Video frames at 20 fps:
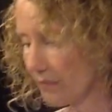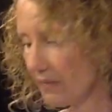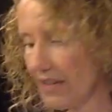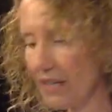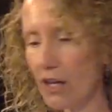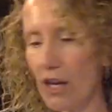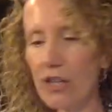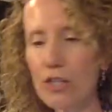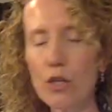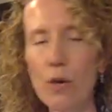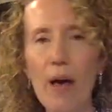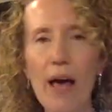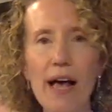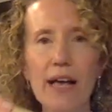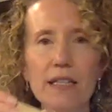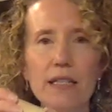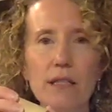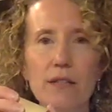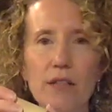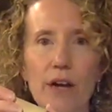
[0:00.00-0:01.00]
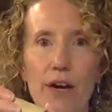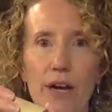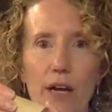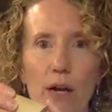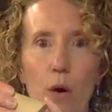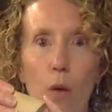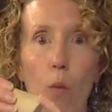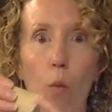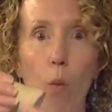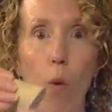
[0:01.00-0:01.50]
it also has,
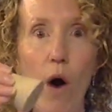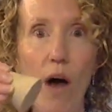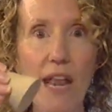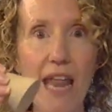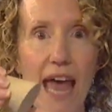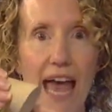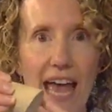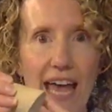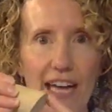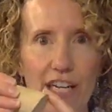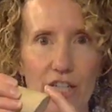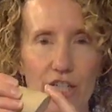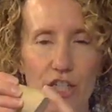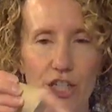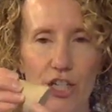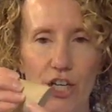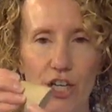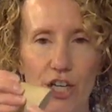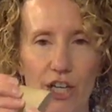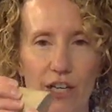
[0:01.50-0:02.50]
one edge.